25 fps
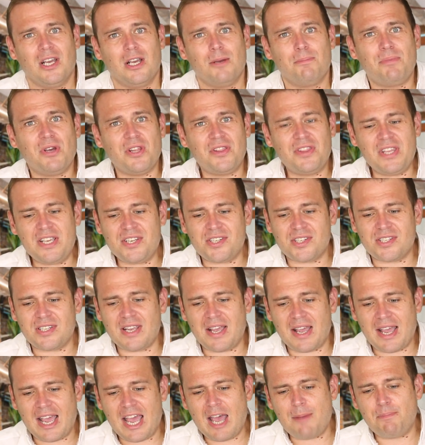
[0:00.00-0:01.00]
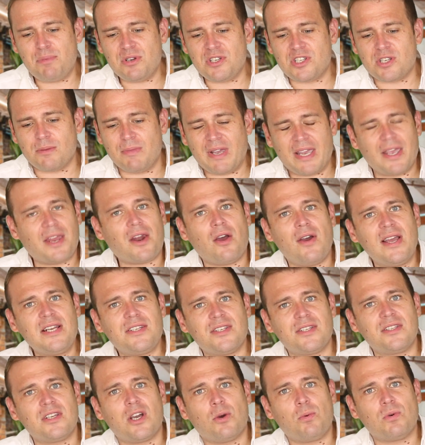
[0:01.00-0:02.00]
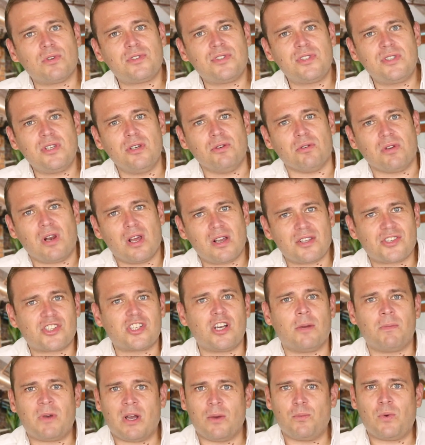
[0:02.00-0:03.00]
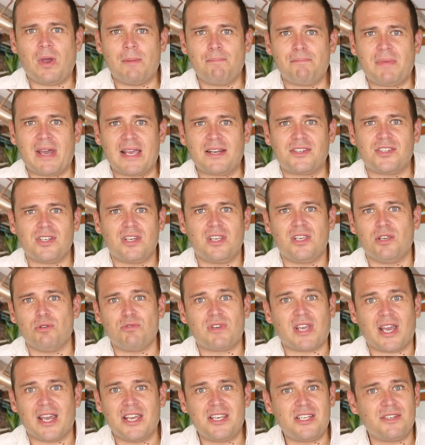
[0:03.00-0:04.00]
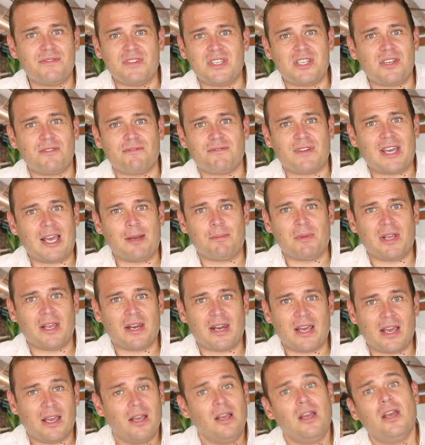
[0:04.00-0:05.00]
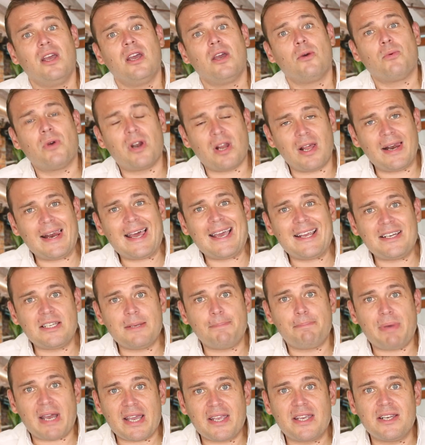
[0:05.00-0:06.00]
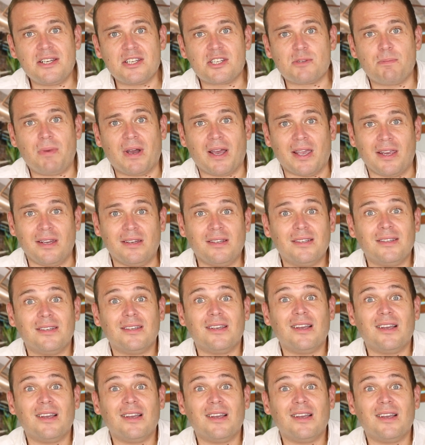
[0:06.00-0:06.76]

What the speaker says: But this happened to me and I didn't know what to do. Last time I went back to the UK to visit family and that, when I landed back in Spain,